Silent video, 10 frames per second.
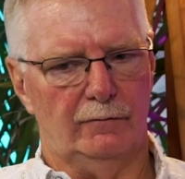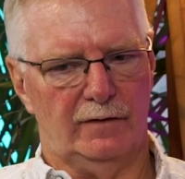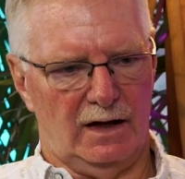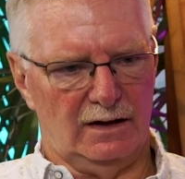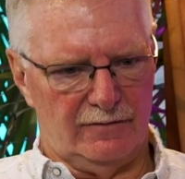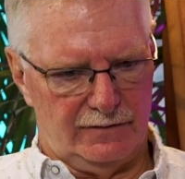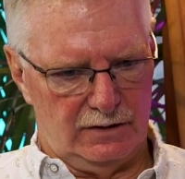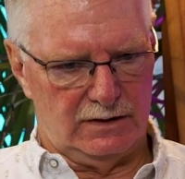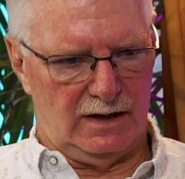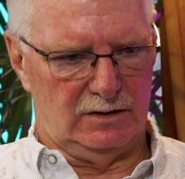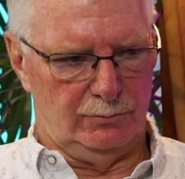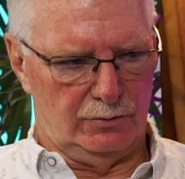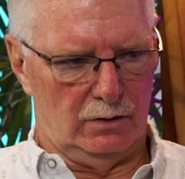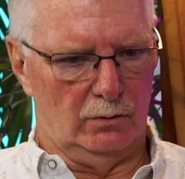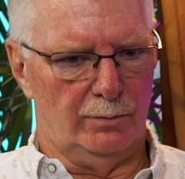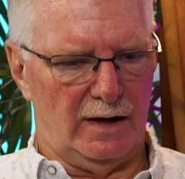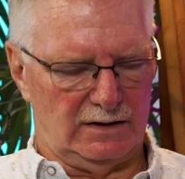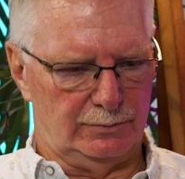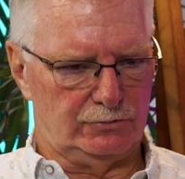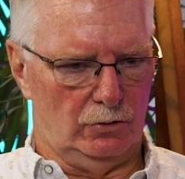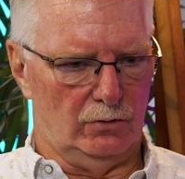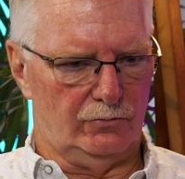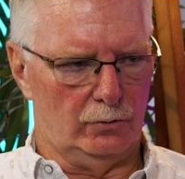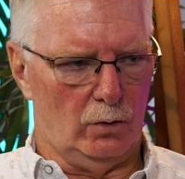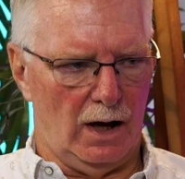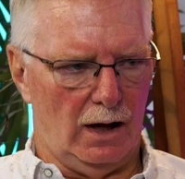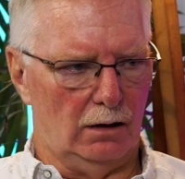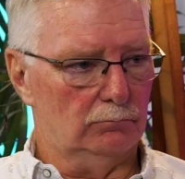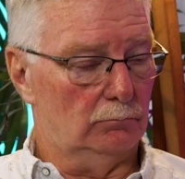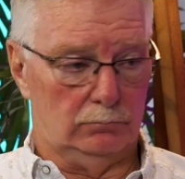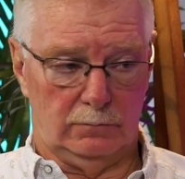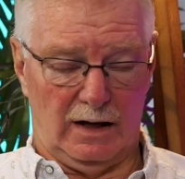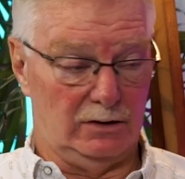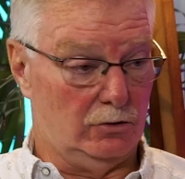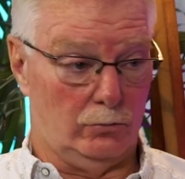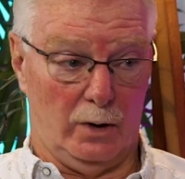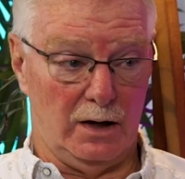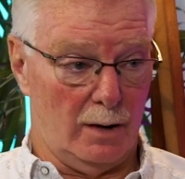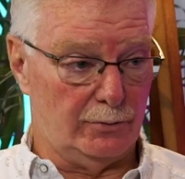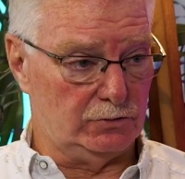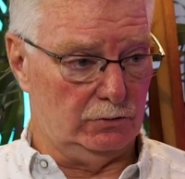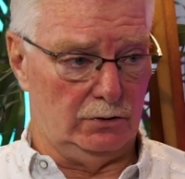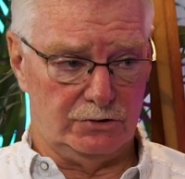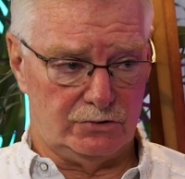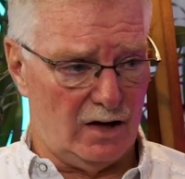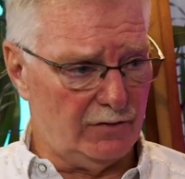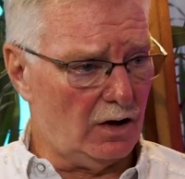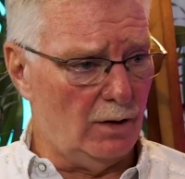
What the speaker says: Then I left the detective bureau, went back to patrol for a while, had great opportunities, traffic